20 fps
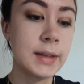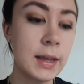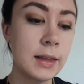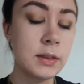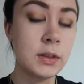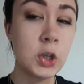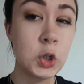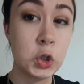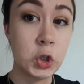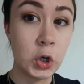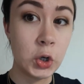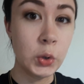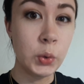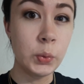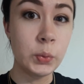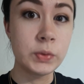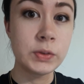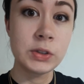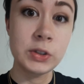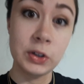and the
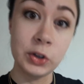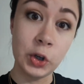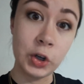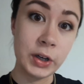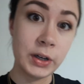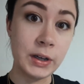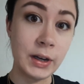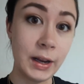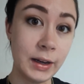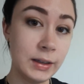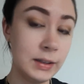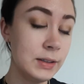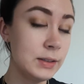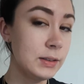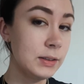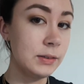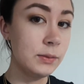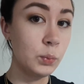tones look nice